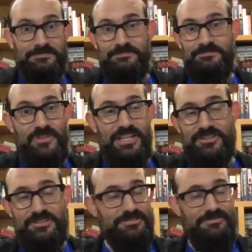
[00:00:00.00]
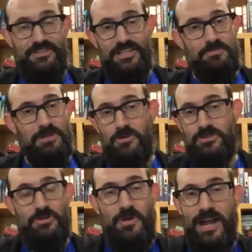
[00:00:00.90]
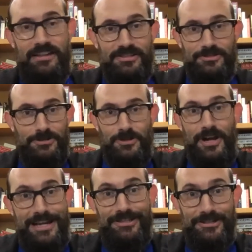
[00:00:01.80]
This blows it away. This is crazy.